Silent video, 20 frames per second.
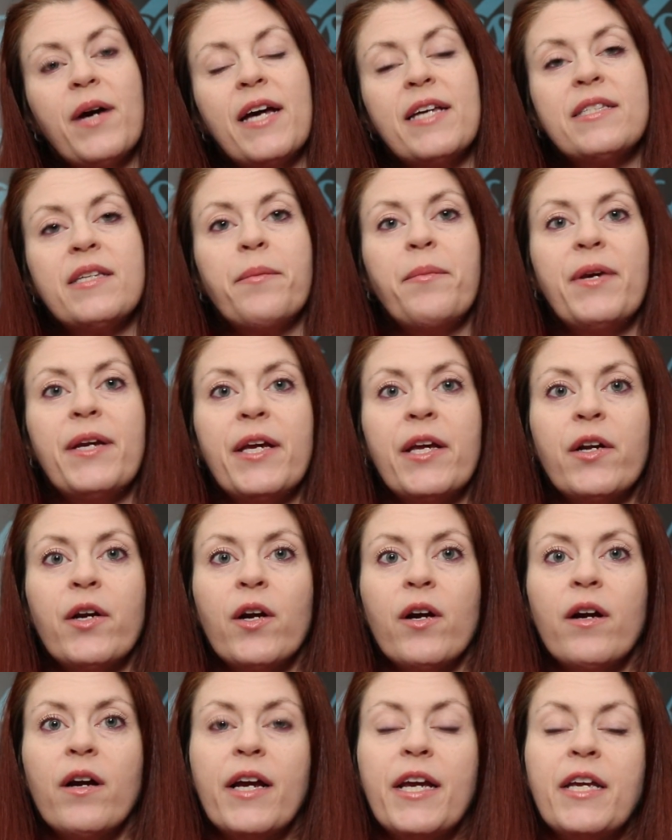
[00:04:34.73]
as a
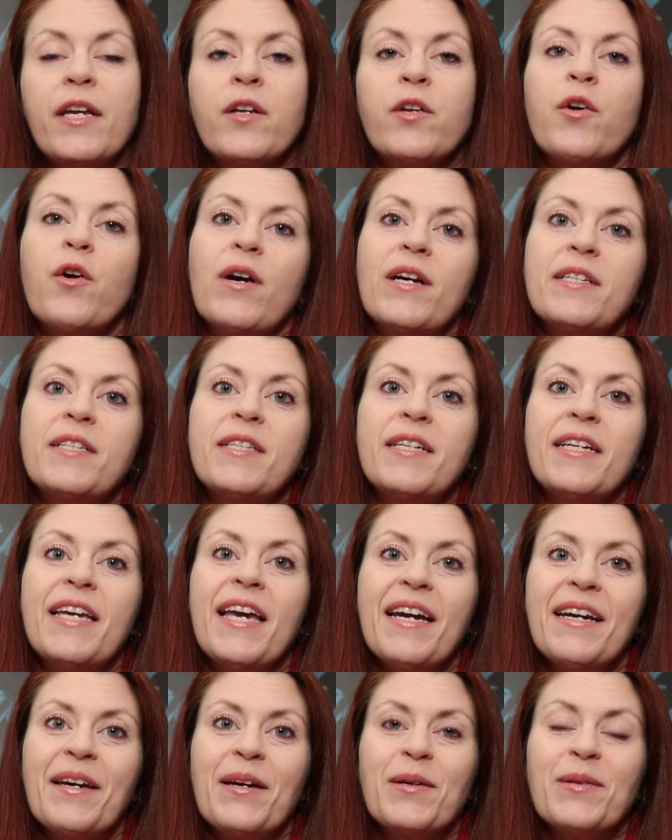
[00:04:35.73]
beginner in crested
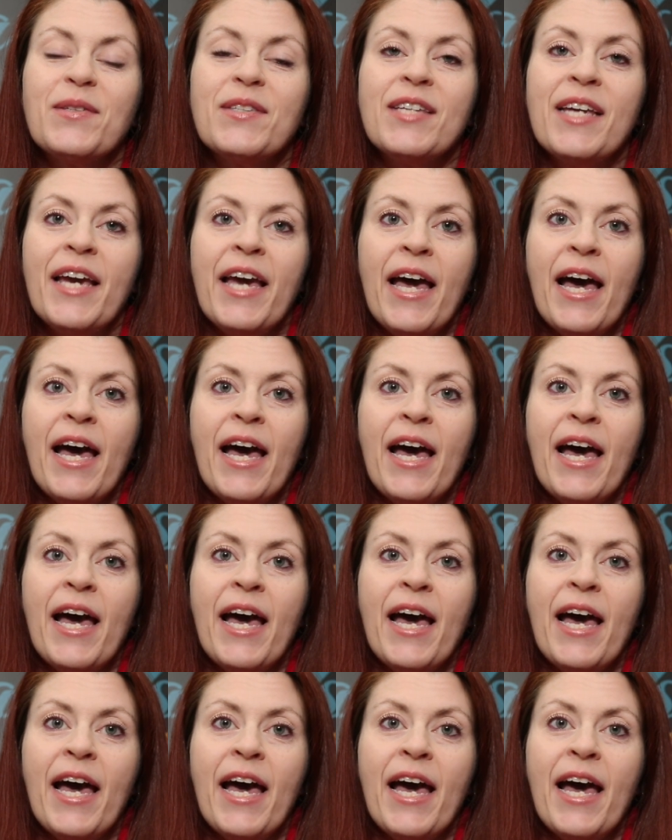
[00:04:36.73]
geckos.